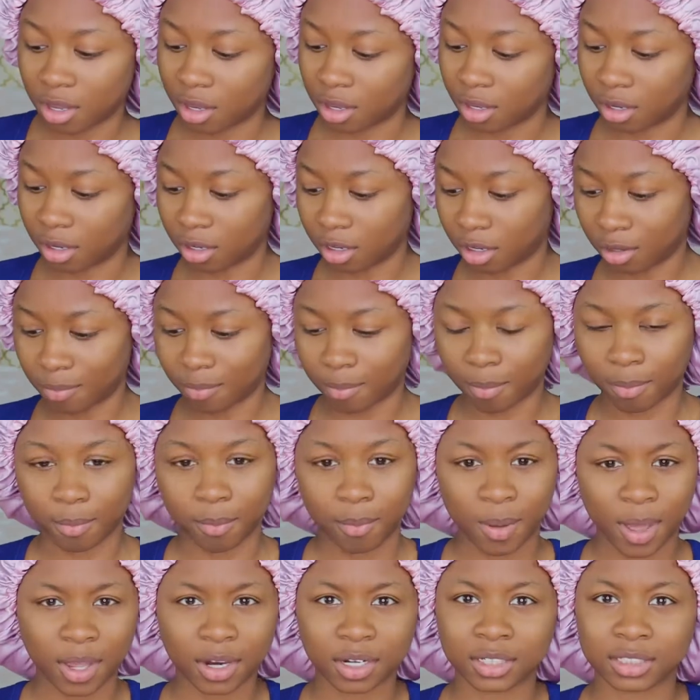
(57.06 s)
um
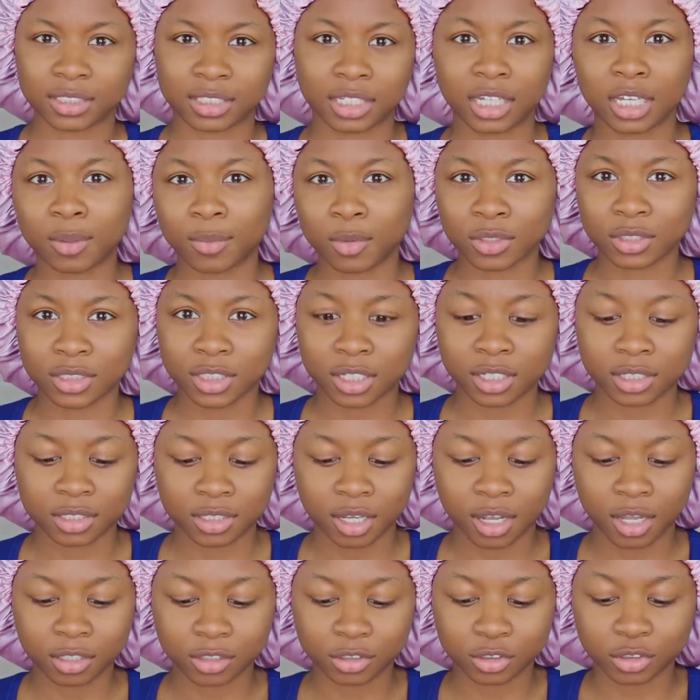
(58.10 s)
about the same on
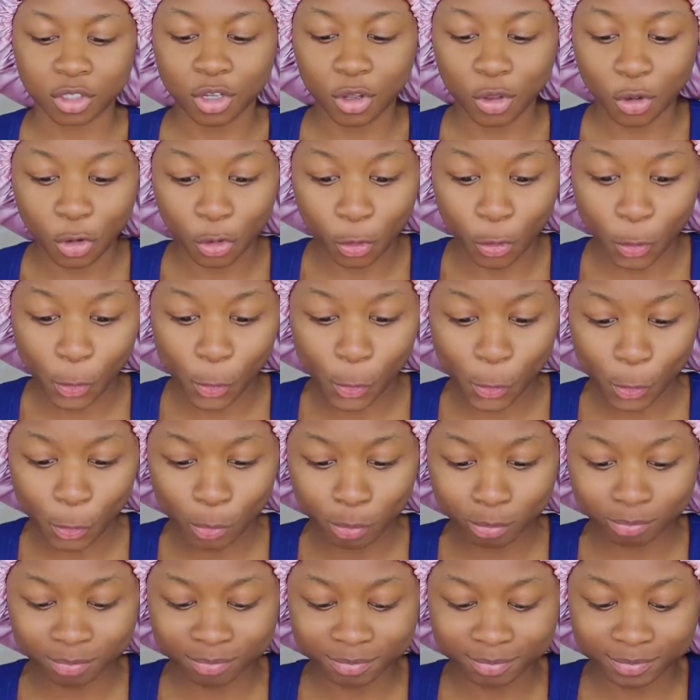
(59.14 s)
tiktok so
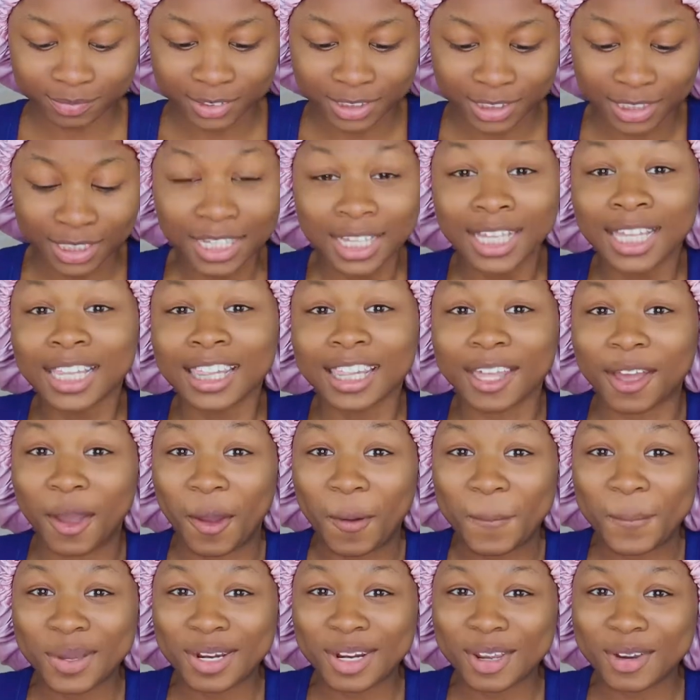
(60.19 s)
the
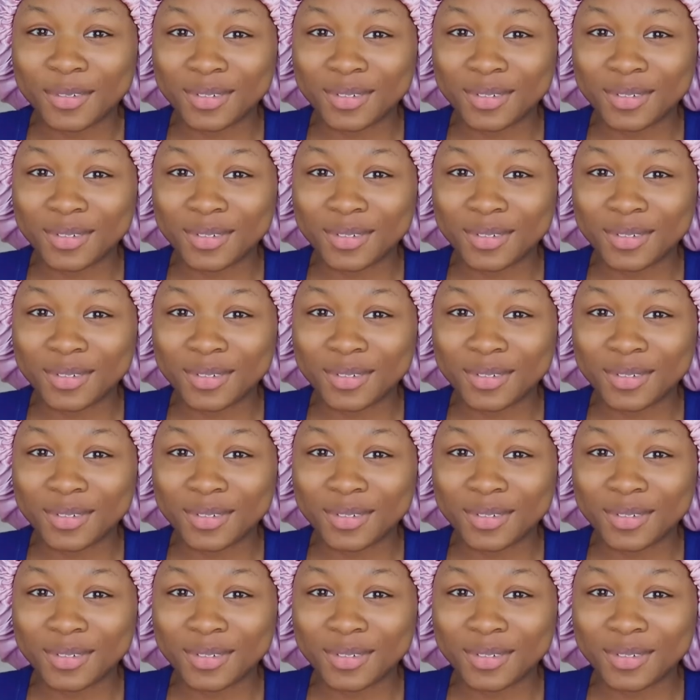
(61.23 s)
company